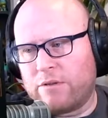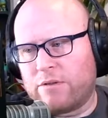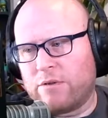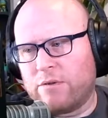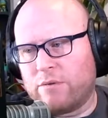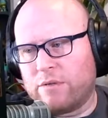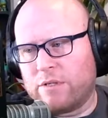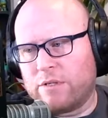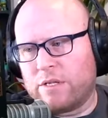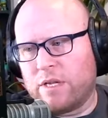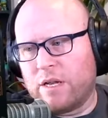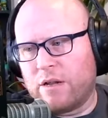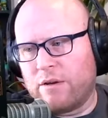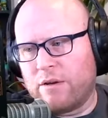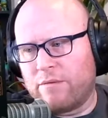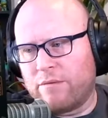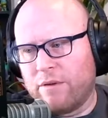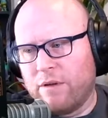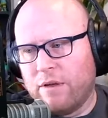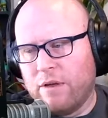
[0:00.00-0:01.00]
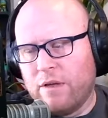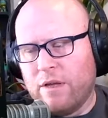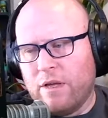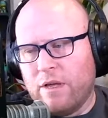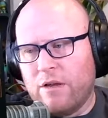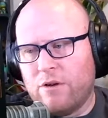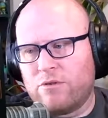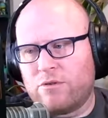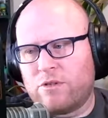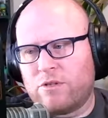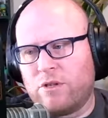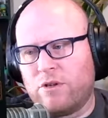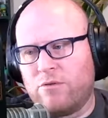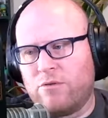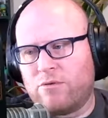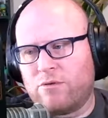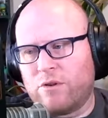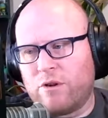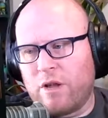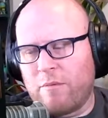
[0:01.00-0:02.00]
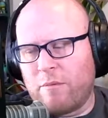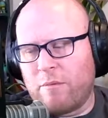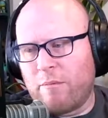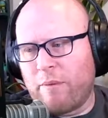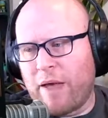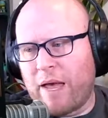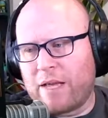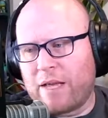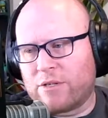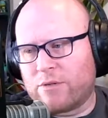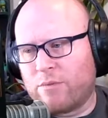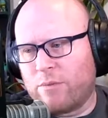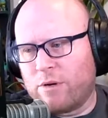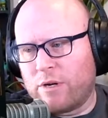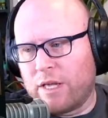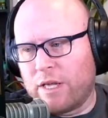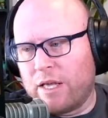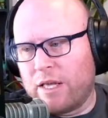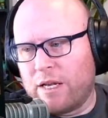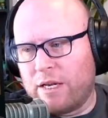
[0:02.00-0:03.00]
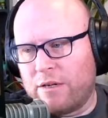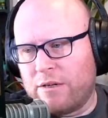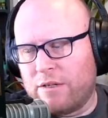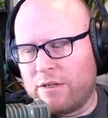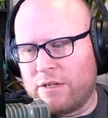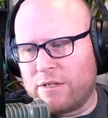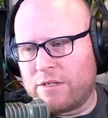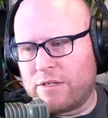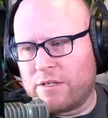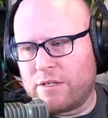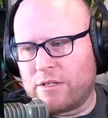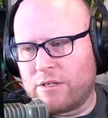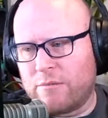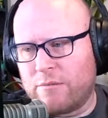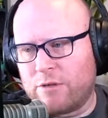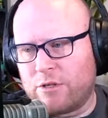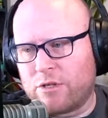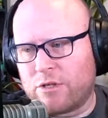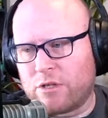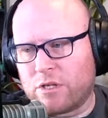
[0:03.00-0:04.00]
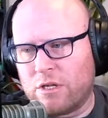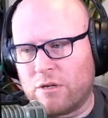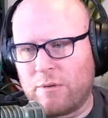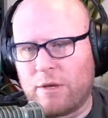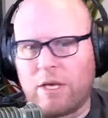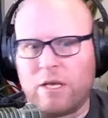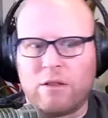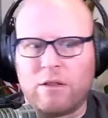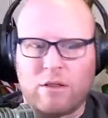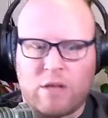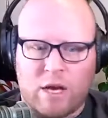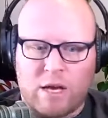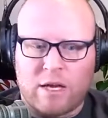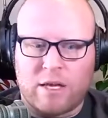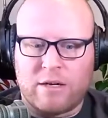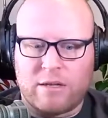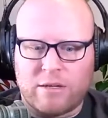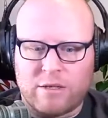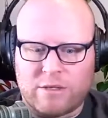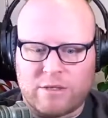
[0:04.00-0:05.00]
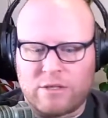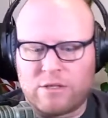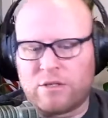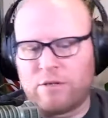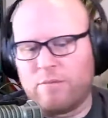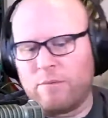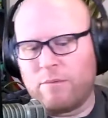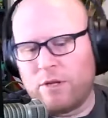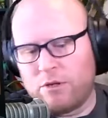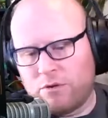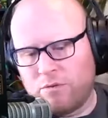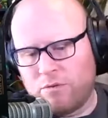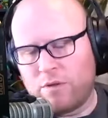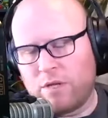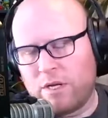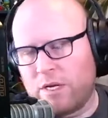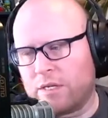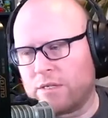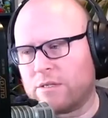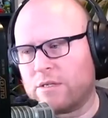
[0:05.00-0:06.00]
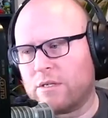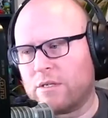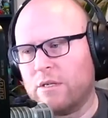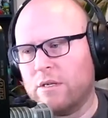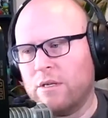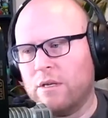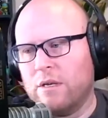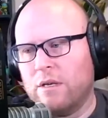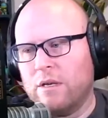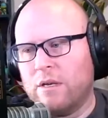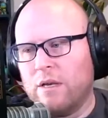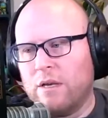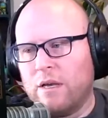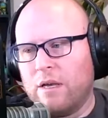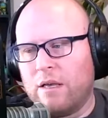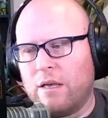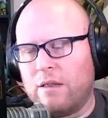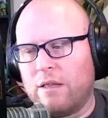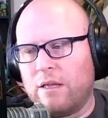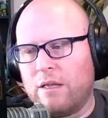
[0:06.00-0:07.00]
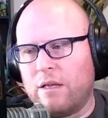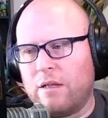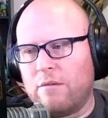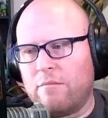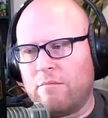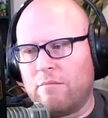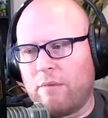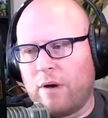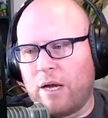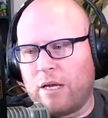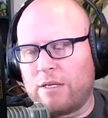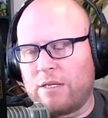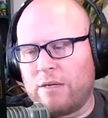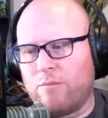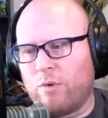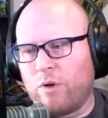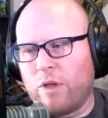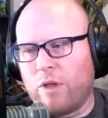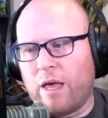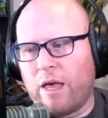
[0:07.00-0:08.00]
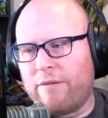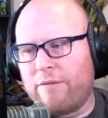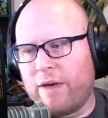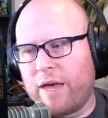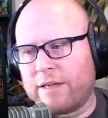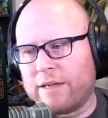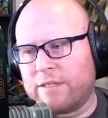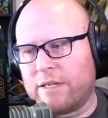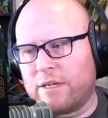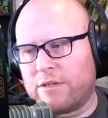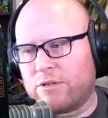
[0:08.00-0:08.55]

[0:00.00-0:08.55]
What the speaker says: So instead of here's the username and password to get into the system, it's just going to be log into the system and do this. And then my team will have access.